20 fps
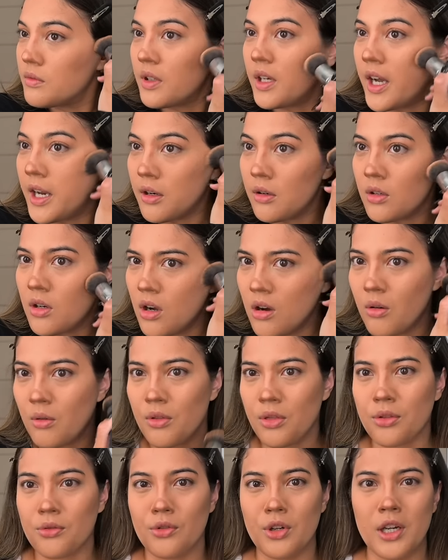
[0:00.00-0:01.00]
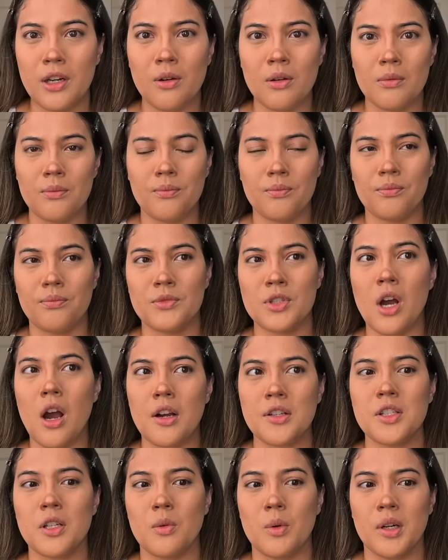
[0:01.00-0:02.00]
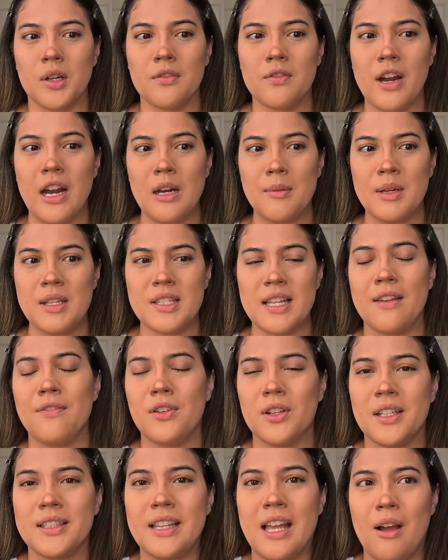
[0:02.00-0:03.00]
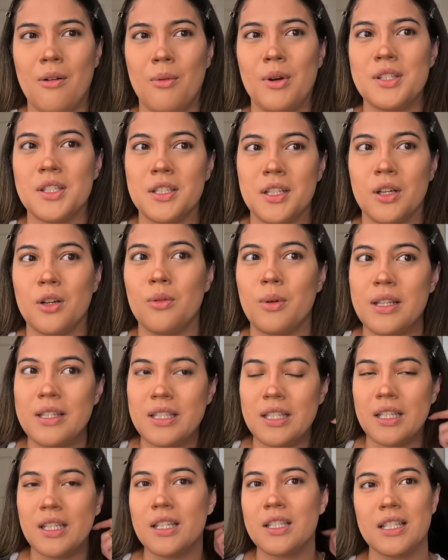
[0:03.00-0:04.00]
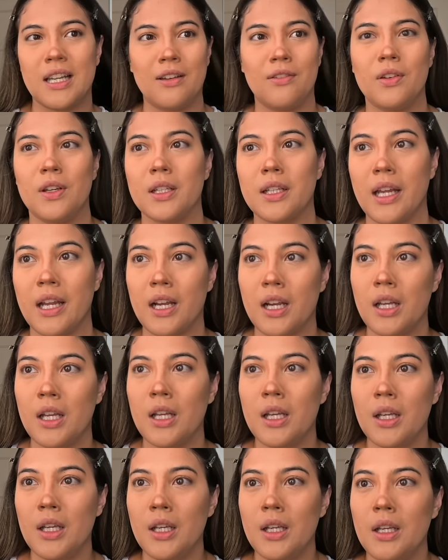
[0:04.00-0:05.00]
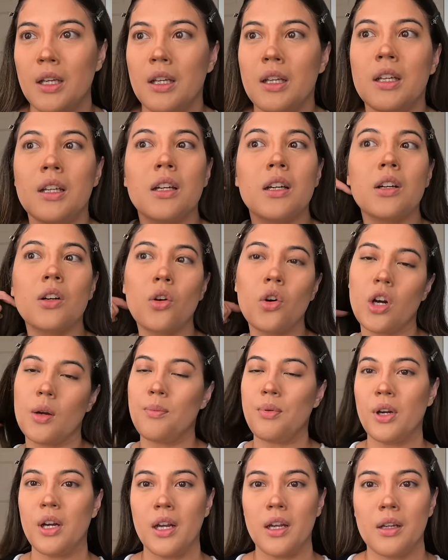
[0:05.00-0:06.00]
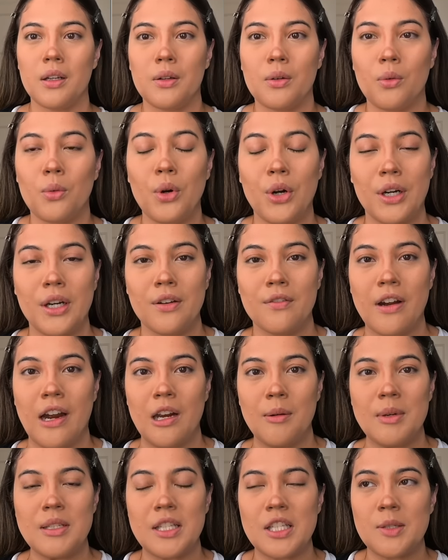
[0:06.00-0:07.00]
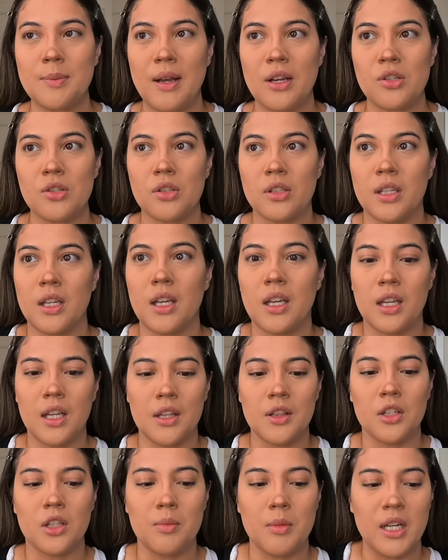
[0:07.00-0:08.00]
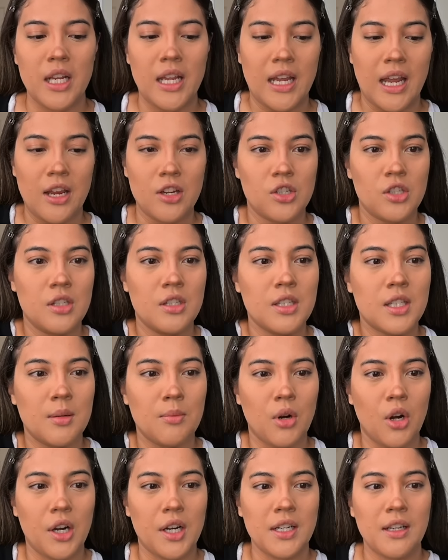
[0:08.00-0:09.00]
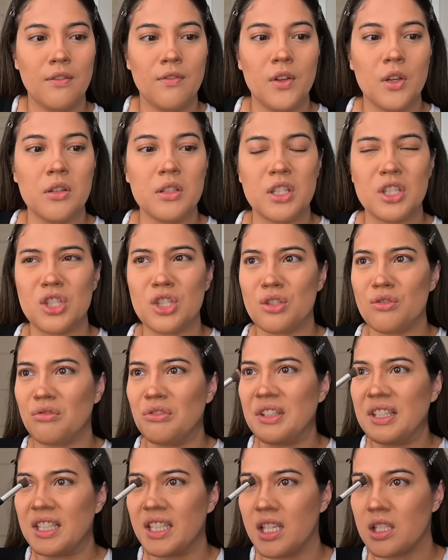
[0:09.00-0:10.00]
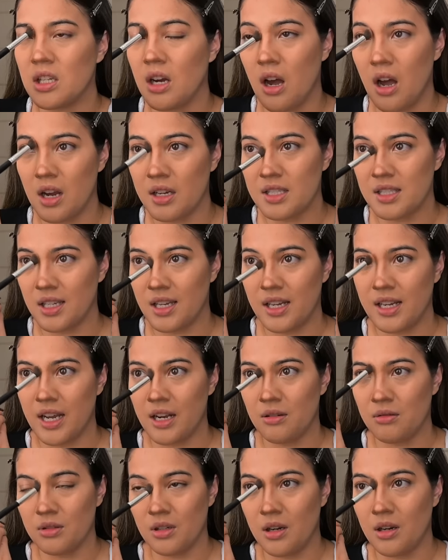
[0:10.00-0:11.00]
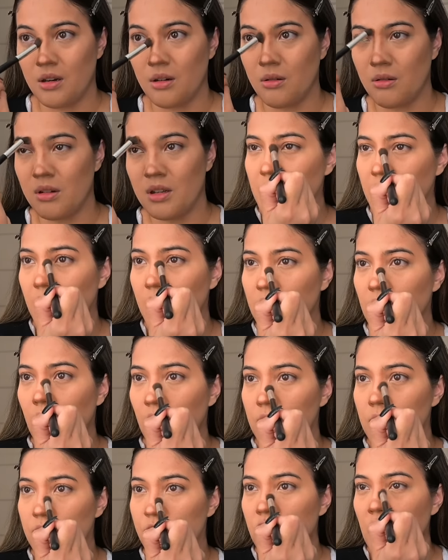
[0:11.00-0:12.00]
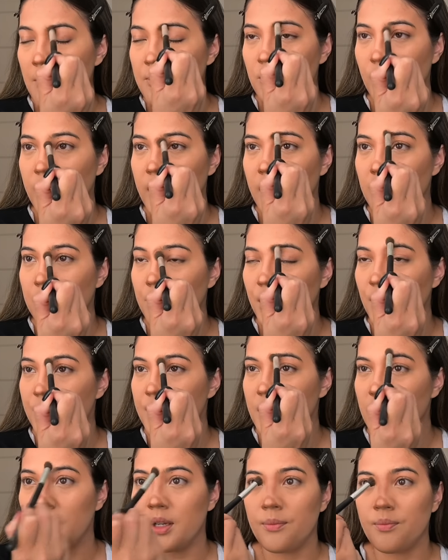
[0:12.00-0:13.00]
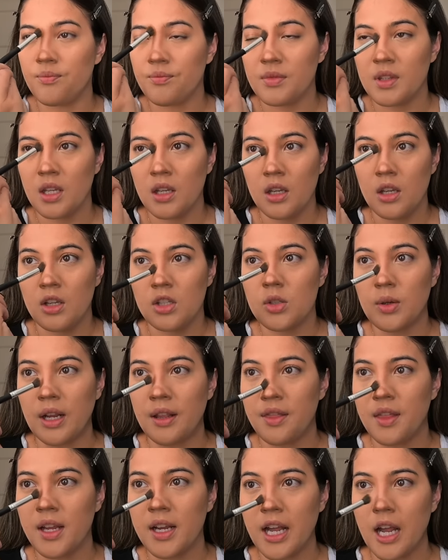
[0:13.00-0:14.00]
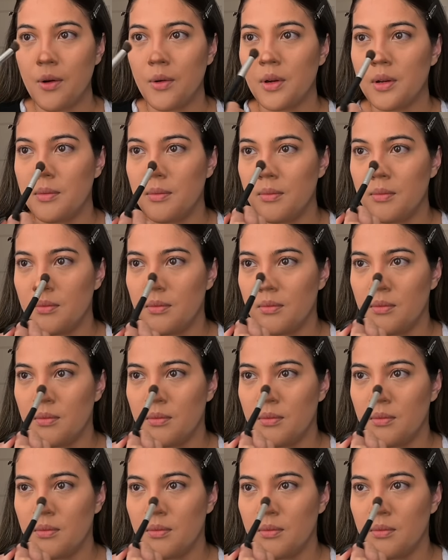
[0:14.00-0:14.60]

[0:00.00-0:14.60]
I don't know, 3 toxic work environments. I feel like that wasn't a coincidence. I feel like corporate work environments, especially in the communications and marketing field, is just really toxic. I don't know. And all those jobs were in person. So I think I would